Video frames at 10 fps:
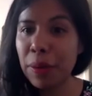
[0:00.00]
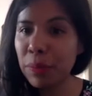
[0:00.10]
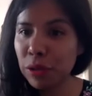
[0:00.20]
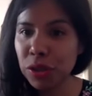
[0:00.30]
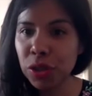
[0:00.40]

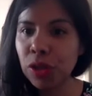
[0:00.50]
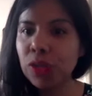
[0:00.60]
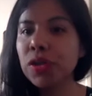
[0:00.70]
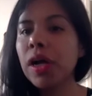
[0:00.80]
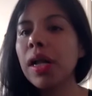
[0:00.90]

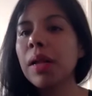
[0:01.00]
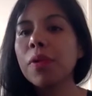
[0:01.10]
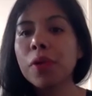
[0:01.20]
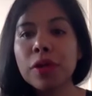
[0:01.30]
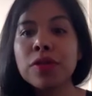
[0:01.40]
multicultural,
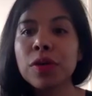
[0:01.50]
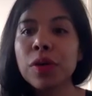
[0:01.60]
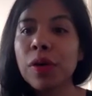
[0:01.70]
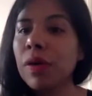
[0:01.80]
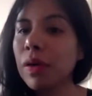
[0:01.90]
but
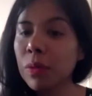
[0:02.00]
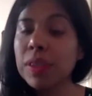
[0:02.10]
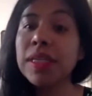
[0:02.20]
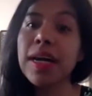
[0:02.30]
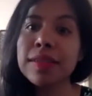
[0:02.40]
also
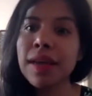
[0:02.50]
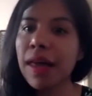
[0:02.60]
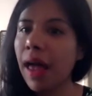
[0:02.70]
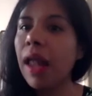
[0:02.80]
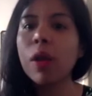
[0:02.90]
which has
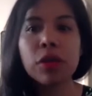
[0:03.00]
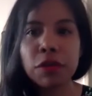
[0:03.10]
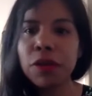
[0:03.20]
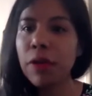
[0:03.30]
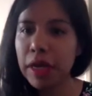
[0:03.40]
had a lot
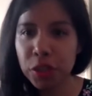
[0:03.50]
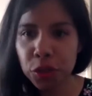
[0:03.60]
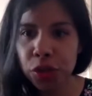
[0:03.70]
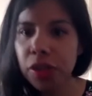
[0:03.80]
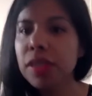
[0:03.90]
of
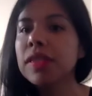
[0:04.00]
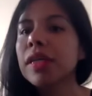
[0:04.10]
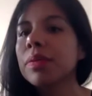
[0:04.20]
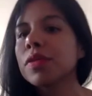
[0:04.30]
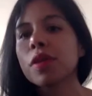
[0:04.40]
erasure in
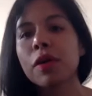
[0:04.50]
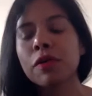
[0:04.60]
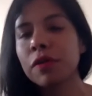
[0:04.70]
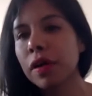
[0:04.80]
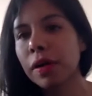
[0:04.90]
terms of
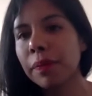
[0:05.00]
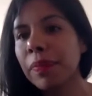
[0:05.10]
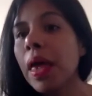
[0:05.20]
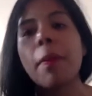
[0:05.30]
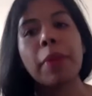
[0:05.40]

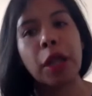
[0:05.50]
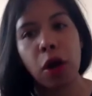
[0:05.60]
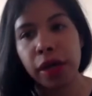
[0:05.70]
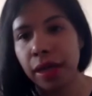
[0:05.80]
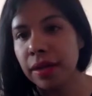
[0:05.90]

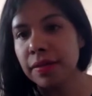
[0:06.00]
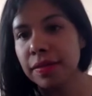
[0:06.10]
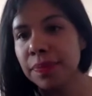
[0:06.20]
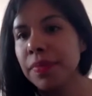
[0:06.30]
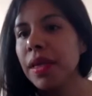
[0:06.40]

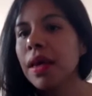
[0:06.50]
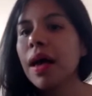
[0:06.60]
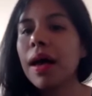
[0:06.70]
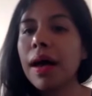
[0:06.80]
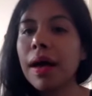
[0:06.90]
belongings.
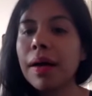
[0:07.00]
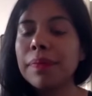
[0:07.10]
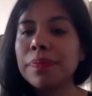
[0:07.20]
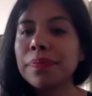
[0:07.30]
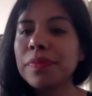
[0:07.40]

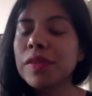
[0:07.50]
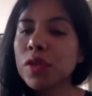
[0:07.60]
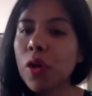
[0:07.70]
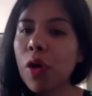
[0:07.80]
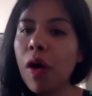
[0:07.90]

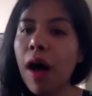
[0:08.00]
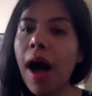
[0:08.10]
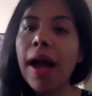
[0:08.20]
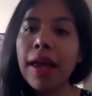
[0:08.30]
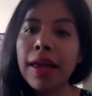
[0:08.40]
So I